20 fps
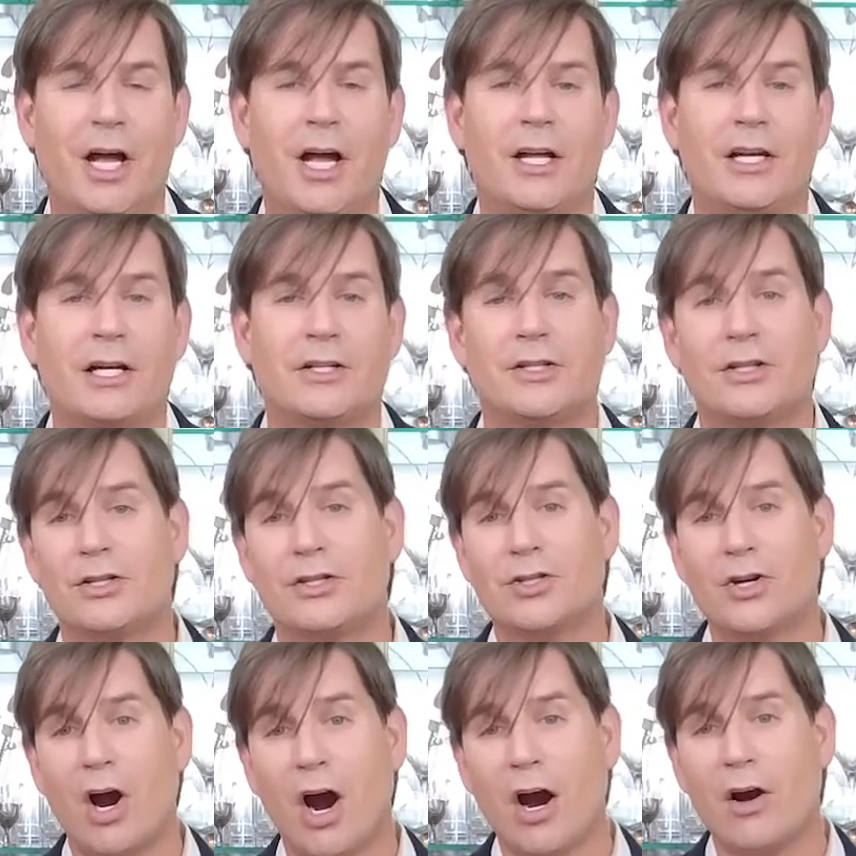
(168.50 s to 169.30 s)
Now to
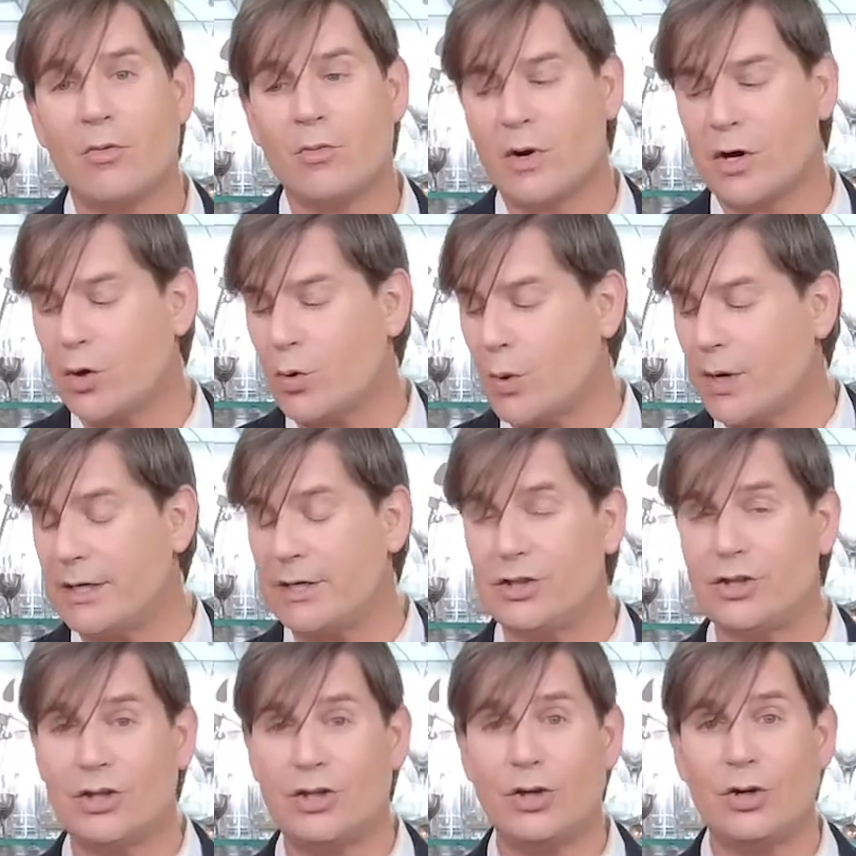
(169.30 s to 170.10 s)
start, we're going
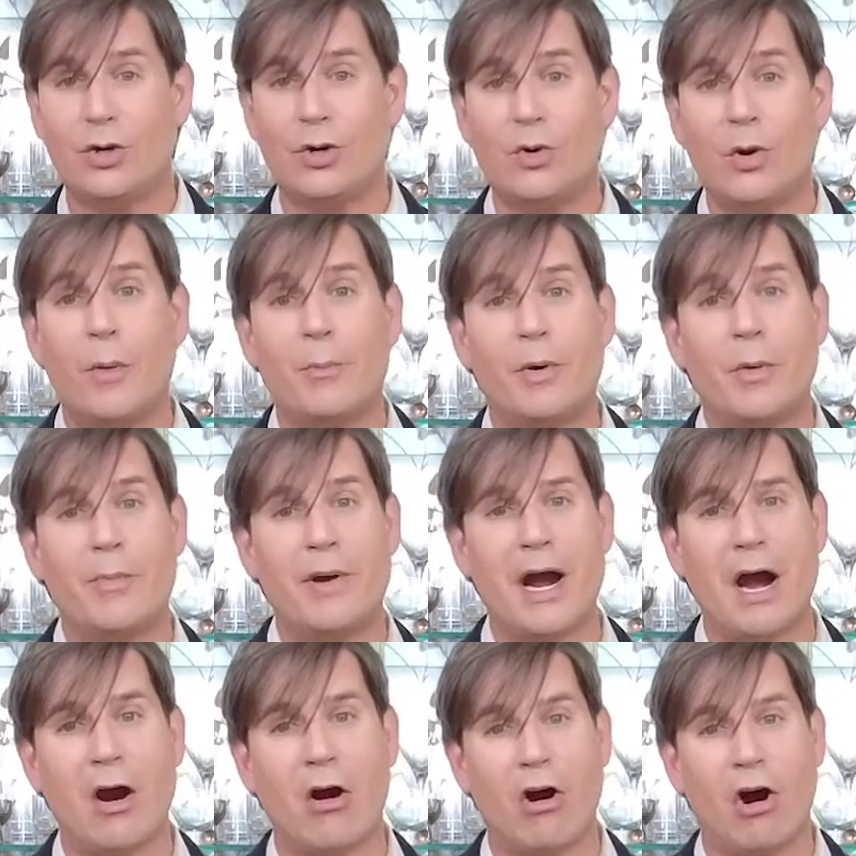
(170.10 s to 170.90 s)
to
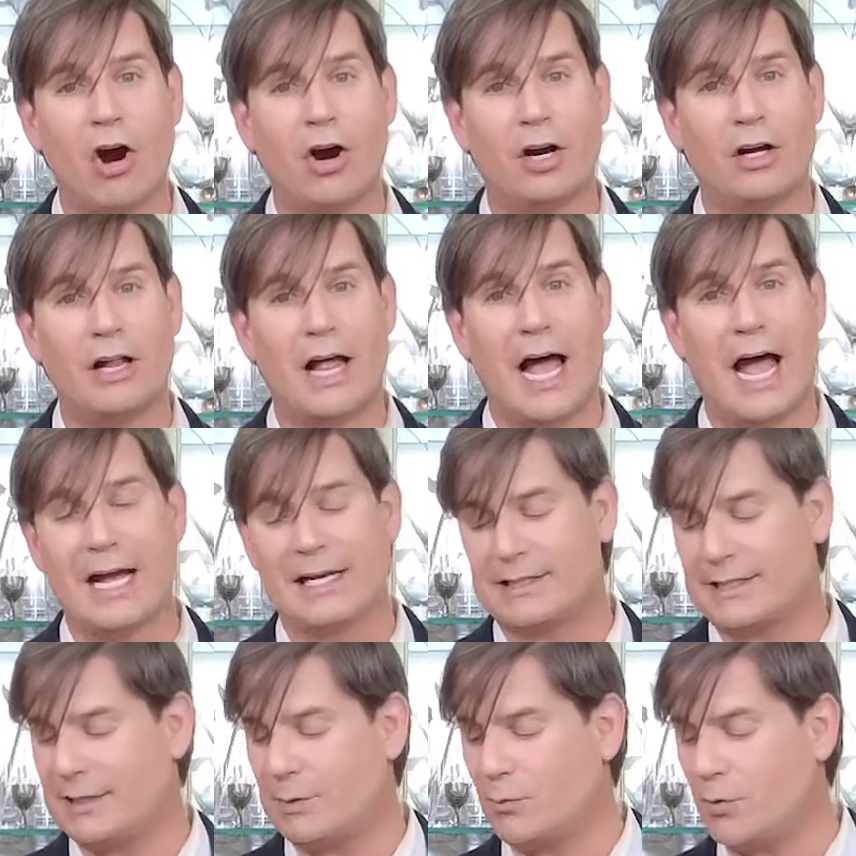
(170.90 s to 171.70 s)
prepare our
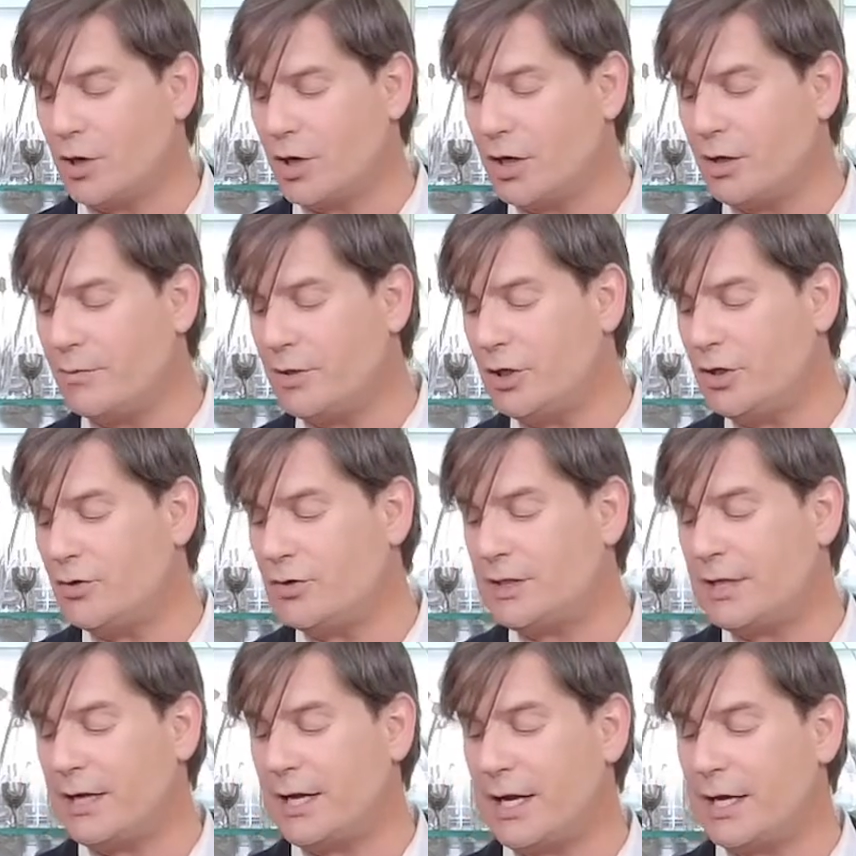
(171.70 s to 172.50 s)
glass, and we're going to be
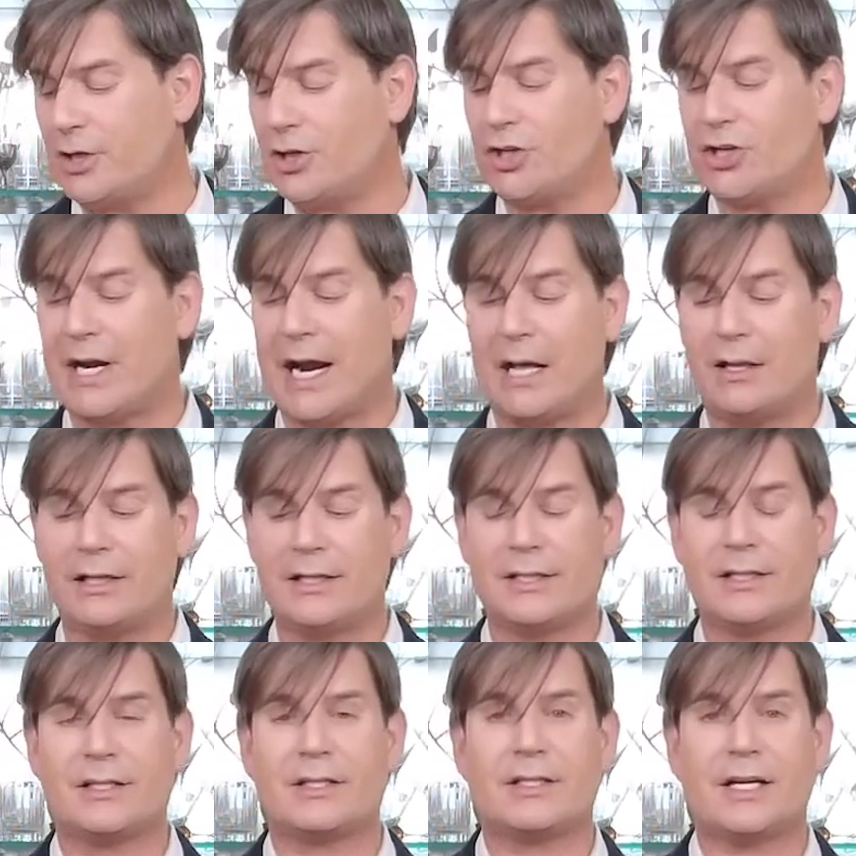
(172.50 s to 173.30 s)
using a
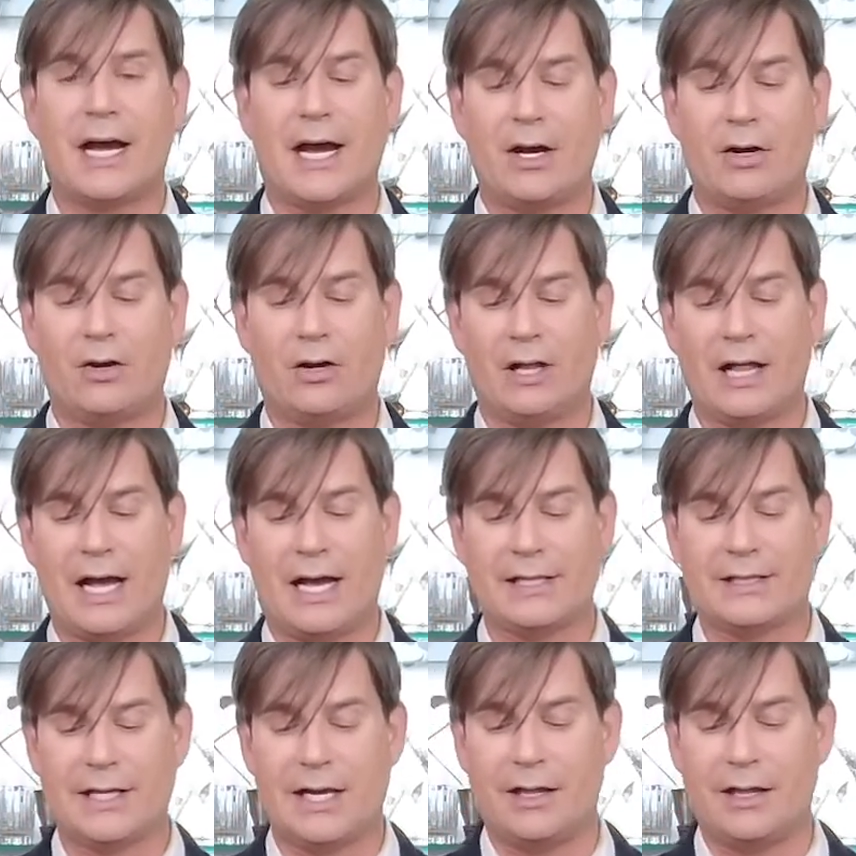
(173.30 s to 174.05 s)
chalice style glass.